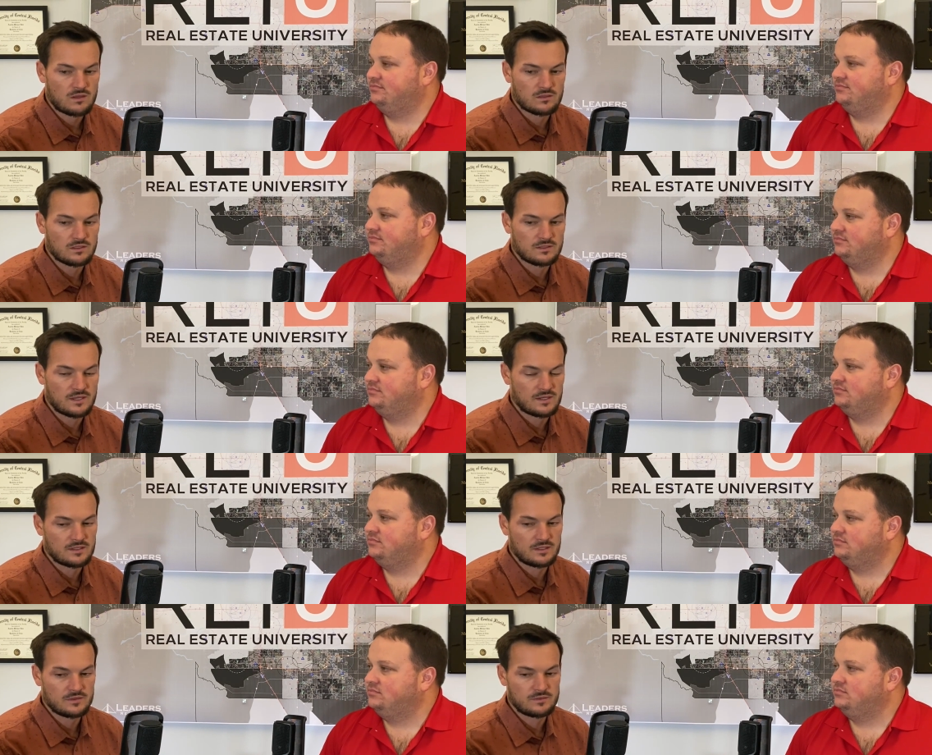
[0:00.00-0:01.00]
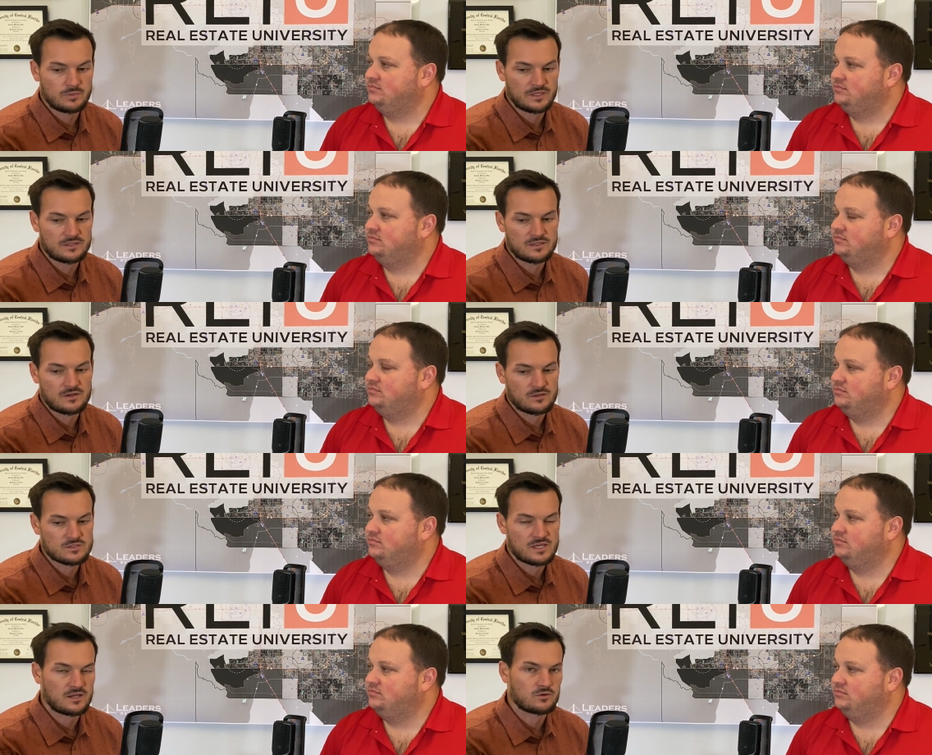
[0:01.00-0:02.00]
Speaker 1: it, yeah, breaking down to
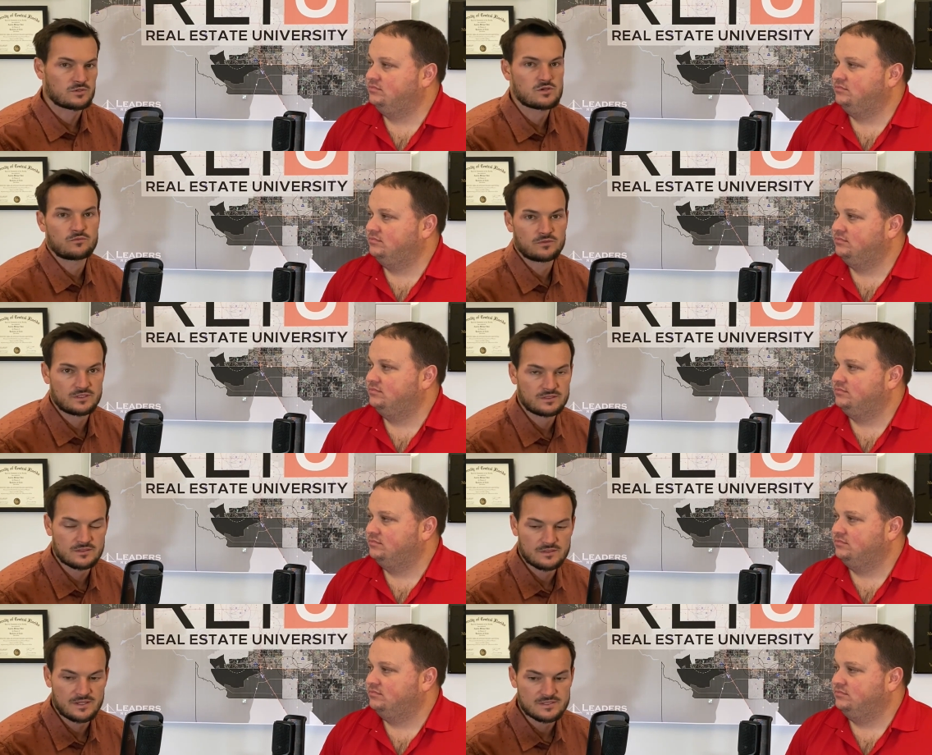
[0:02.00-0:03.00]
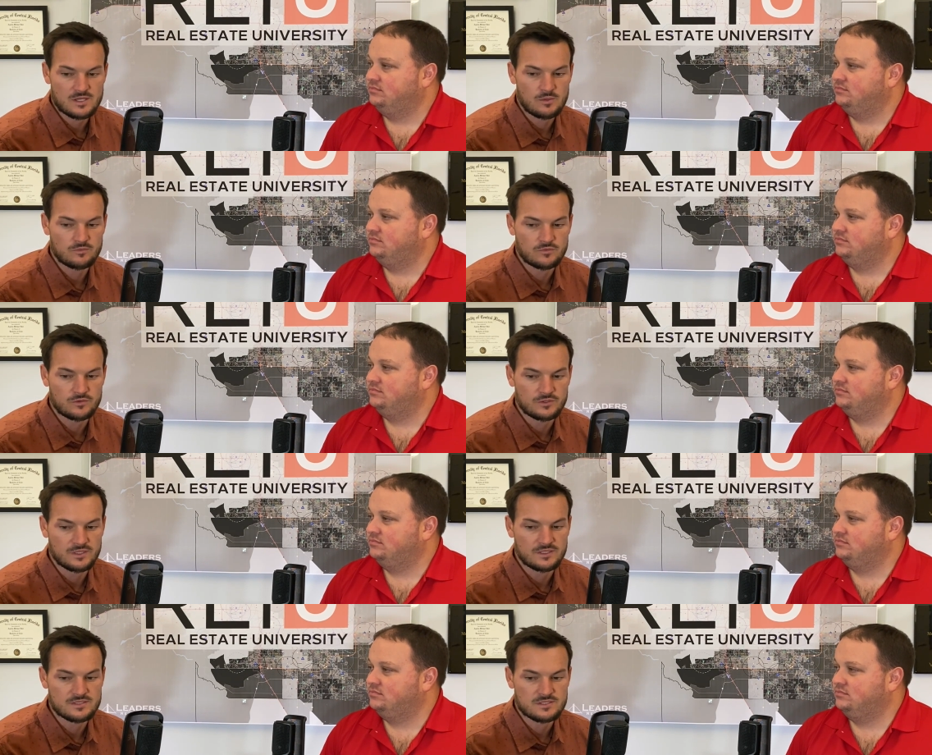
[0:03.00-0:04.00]
those categories. Hopefully, that's helpful for you
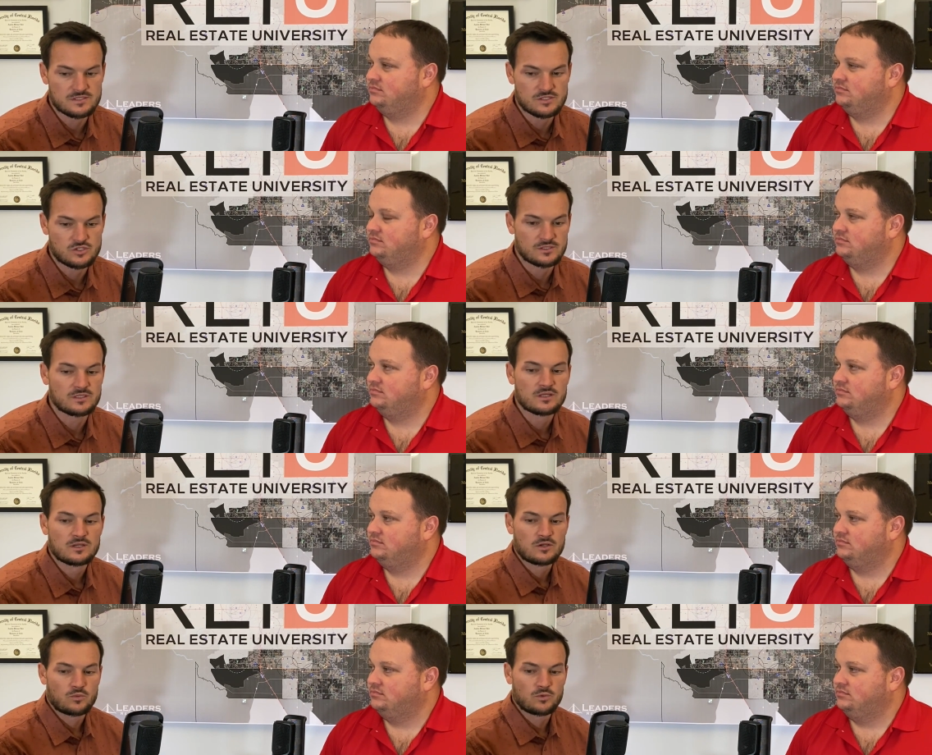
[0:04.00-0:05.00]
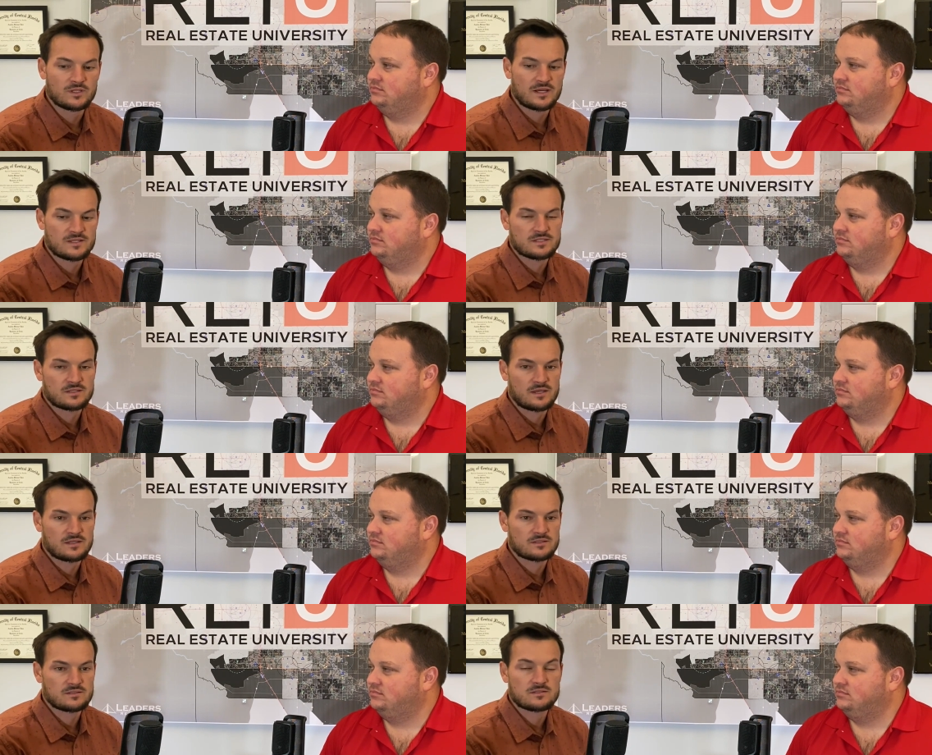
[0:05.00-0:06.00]
guys. Is essentially realizing
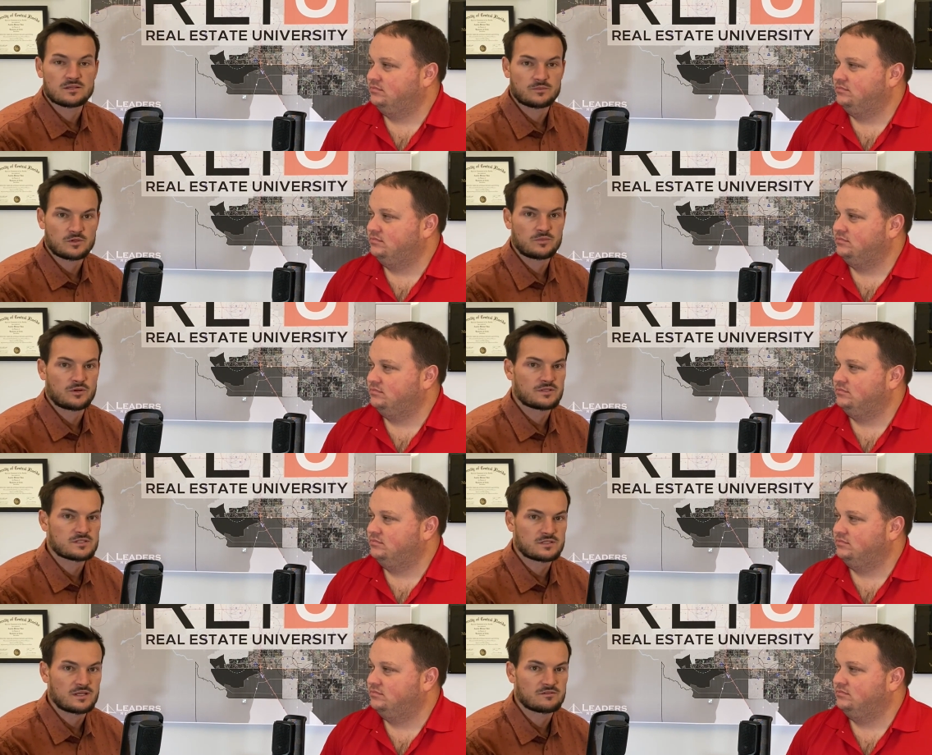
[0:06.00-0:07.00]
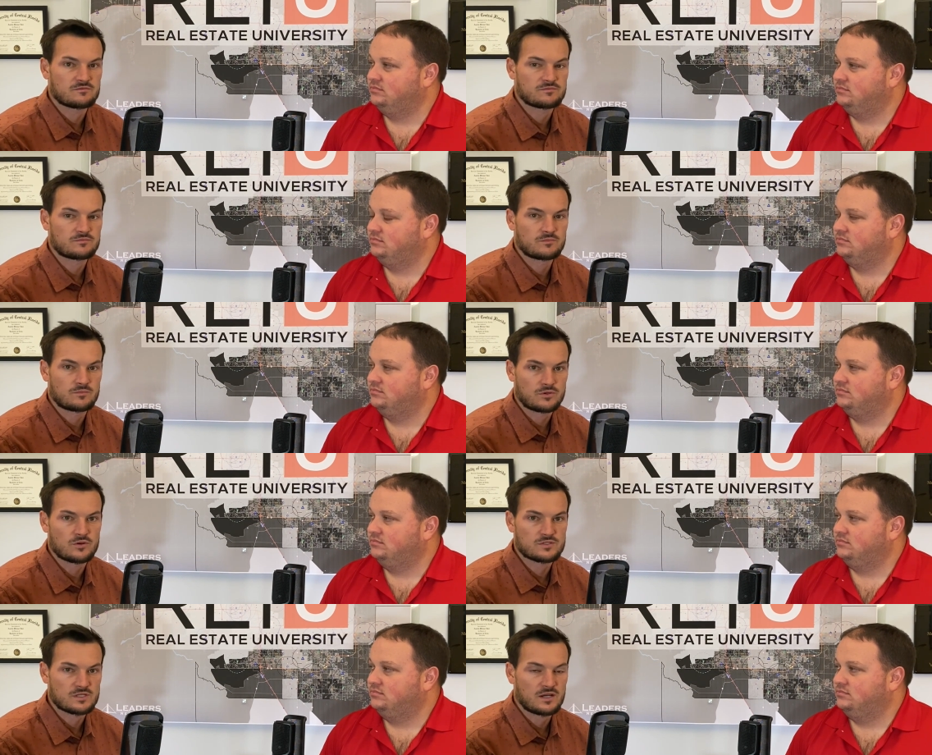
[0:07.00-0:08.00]
that some components can have
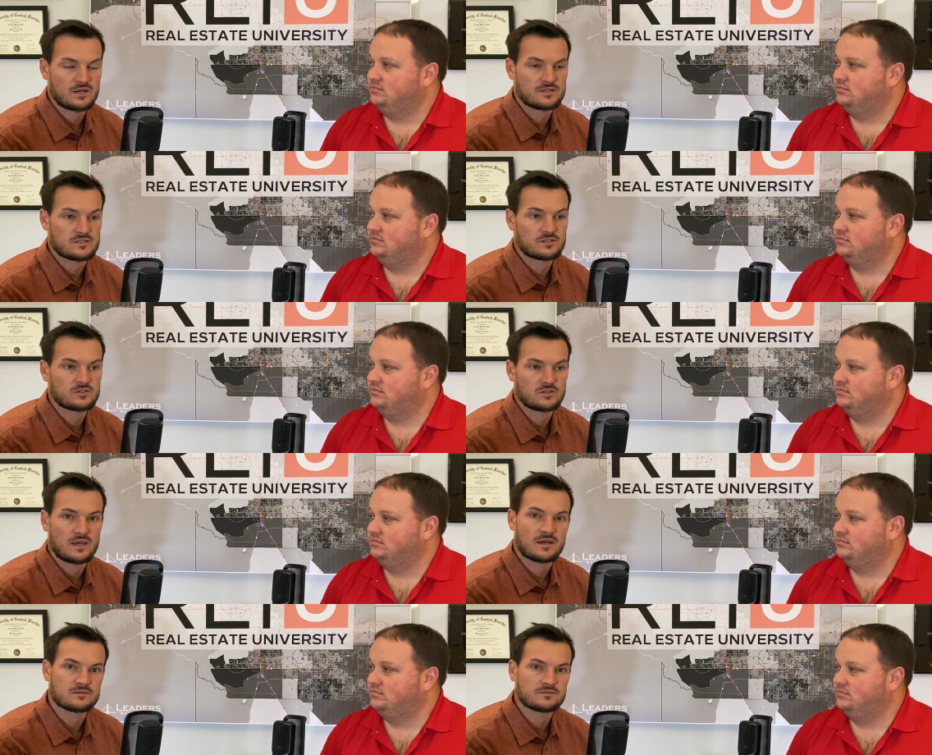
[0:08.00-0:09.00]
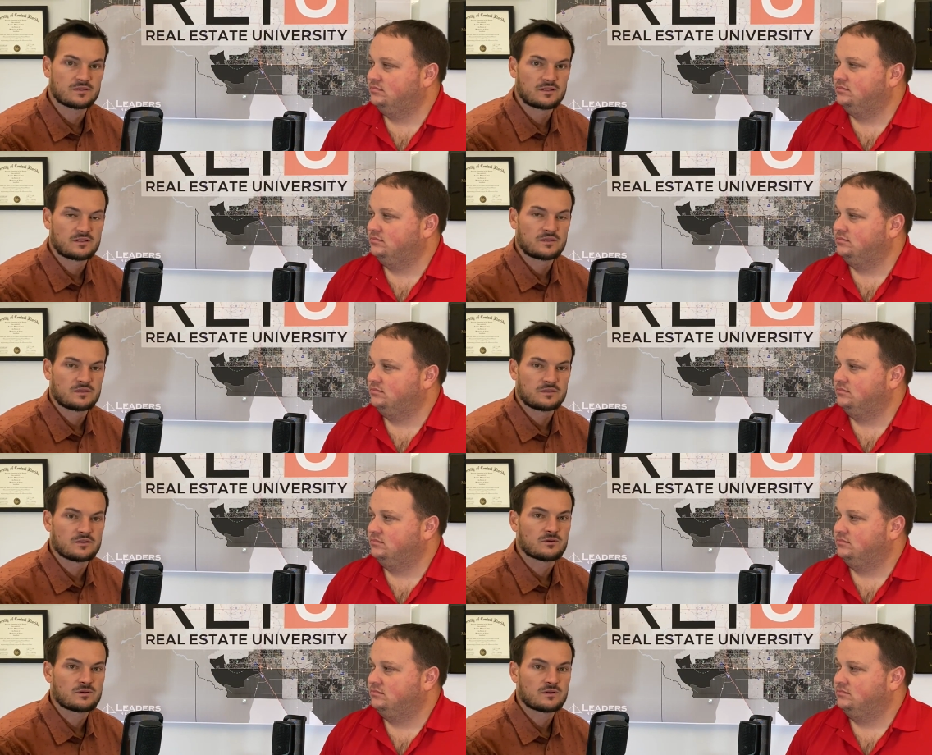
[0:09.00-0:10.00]
pros and cons, and they could have you know